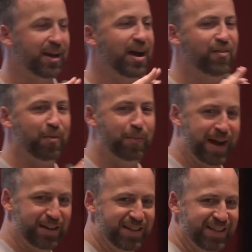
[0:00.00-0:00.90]
of a
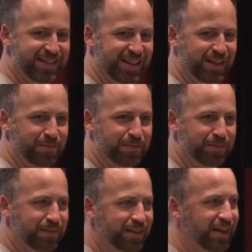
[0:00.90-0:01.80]
passionate team.
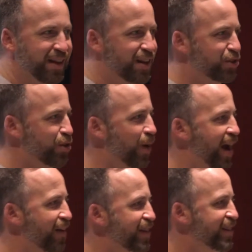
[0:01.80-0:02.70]
So
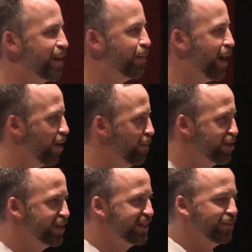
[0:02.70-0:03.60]
everything about our
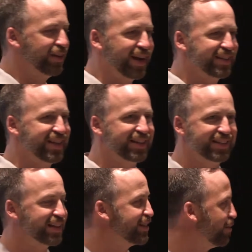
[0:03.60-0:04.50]
mission statement, guys, that is
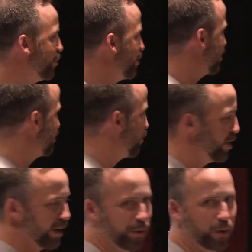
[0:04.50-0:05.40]
not something we were just
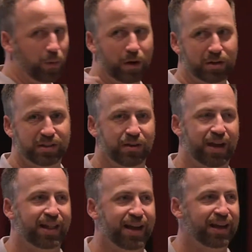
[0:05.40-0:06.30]
putting up on walls,
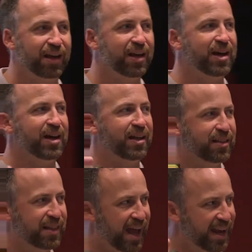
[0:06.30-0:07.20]
okay? Like,
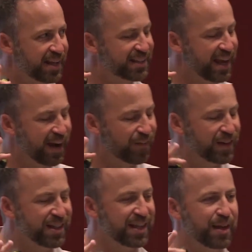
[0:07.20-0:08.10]
that is
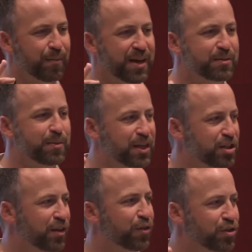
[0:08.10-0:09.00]
everything that makes me and
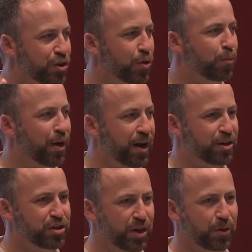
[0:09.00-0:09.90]
Jennifer so proud
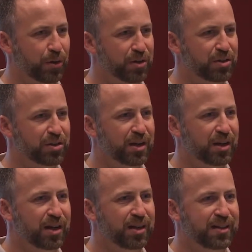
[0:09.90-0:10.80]
as shareholders.
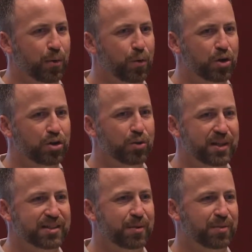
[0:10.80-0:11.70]
That we're
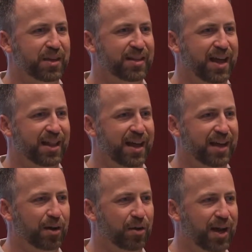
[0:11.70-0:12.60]
doing something that,
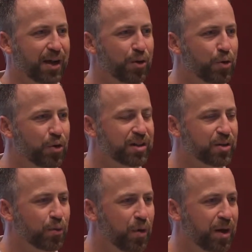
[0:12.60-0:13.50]
like, okay, who
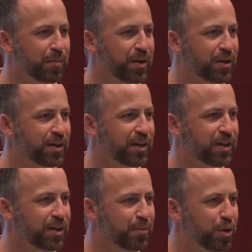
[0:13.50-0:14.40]
doesn't want to build
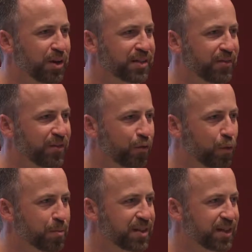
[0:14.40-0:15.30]
communities of
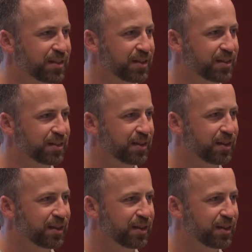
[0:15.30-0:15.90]
informed citizens?